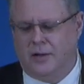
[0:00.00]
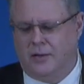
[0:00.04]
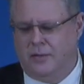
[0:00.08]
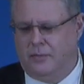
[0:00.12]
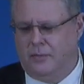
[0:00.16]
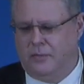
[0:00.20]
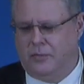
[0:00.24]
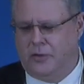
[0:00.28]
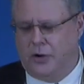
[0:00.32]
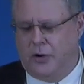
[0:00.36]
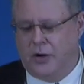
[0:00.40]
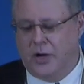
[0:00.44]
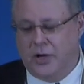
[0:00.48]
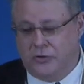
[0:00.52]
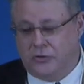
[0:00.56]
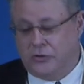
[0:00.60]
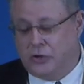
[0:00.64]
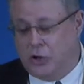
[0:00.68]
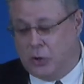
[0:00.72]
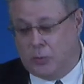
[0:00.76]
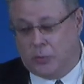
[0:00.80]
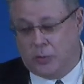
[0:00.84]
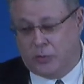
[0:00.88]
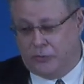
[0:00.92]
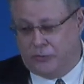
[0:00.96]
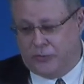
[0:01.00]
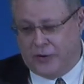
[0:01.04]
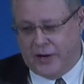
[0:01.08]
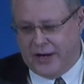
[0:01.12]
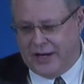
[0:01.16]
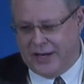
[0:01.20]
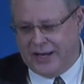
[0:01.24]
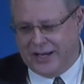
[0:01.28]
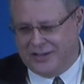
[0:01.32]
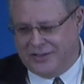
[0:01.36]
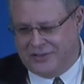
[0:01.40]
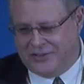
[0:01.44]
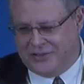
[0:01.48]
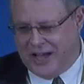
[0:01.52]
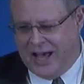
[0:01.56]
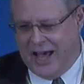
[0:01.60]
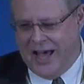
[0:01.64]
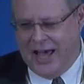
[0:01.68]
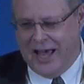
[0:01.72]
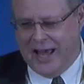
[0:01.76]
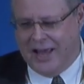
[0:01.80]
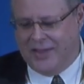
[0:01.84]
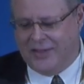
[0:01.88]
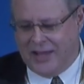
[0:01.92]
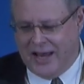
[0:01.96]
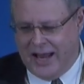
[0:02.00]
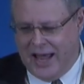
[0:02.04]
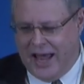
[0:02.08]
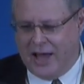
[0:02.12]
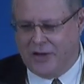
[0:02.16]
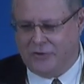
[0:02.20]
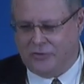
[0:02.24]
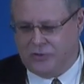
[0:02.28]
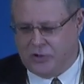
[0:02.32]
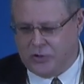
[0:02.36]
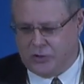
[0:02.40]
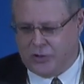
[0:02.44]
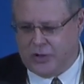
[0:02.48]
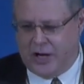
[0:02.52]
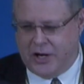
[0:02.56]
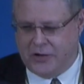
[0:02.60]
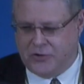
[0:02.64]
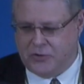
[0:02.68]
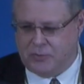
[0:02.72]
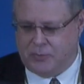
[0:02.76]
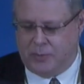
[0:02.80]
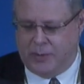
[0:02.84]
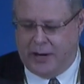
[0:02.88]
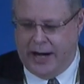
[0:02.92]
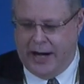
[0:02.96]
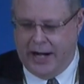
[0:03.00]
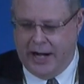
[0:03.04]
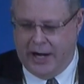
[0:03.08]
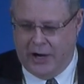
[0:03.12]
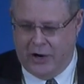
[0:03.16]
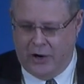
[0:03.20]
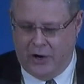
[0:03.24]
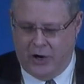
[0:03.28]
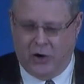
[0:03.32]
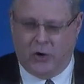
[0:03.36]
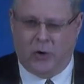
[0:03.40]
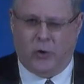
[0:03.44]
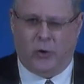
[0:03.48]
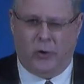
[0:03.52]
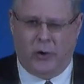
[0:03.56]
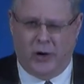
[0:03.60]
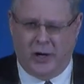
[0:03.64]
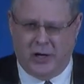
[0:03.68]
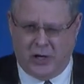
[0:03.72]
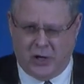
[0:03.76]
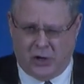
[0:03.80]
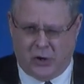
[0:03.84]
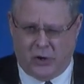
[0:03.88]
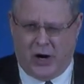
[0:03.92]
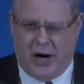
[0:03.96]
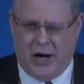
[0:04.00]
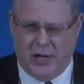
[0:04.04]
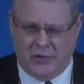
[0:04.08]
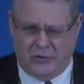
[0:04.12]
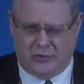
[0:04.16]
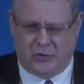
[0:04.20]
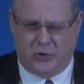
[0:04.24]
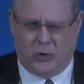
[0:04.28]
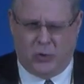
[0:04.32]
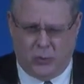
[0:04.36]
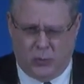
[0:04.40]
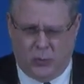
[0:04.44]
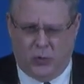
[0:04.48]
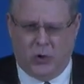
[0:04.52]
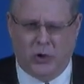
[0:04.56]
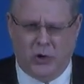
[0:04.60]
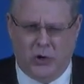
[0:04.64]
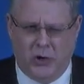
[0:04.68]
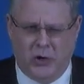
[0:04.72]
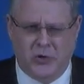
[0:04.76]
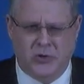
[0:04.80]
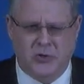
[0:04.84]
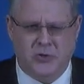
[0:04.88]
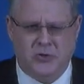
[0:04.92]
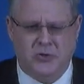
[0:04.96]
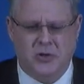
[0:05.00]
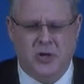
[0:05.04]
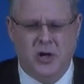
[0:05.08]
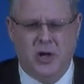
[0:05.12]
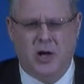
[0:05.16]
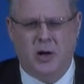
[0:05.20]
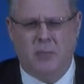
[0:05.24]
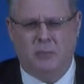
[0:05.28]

There is no prophetic sign that has to transpire according to Christ's own words